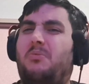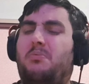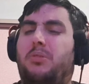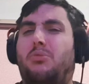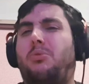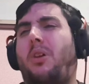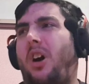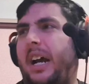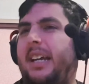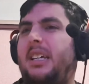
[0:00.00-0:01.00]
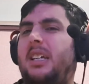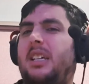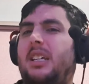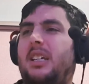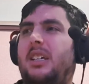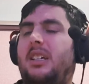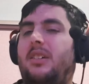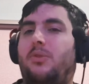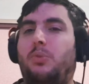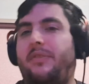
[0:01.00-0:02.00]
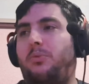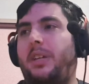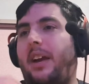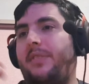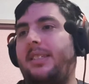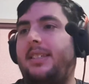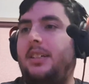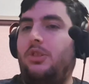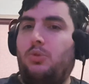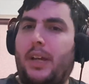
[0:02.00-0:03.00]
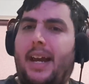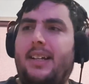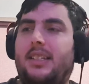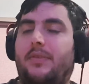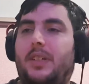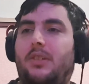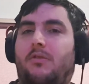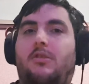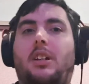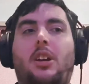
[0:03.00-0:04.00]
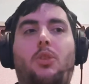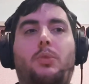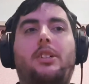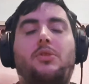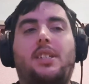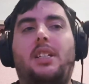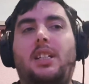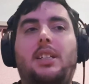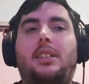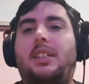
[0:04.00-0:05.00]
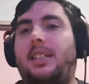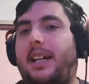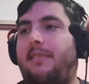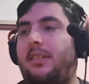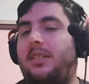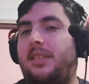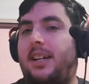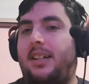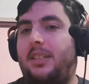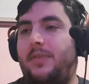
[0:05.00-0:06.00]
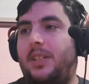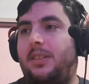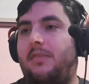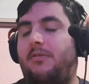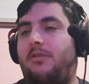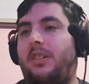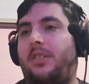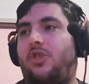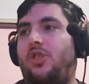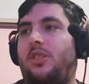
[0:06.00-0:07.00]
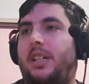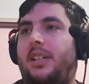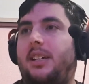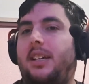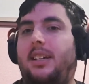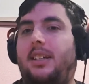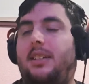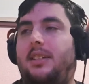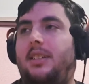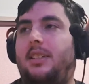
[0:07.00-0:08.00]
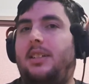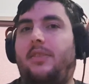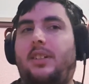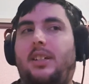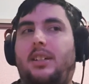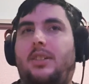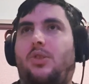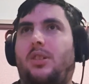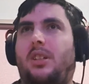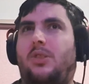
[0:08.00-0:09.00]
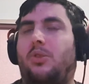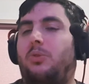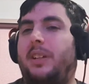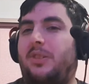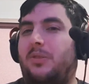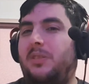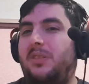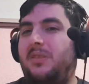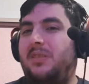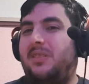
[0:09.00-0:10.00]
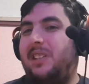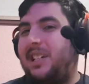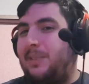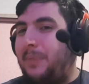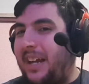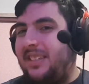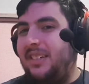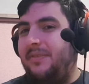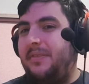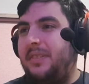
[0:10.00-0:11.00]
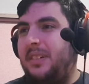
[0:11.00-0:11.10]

but why? We haven't seen you activate your aura. We don't see any characters activate their aura. It's just like, it's always on, like it's passive.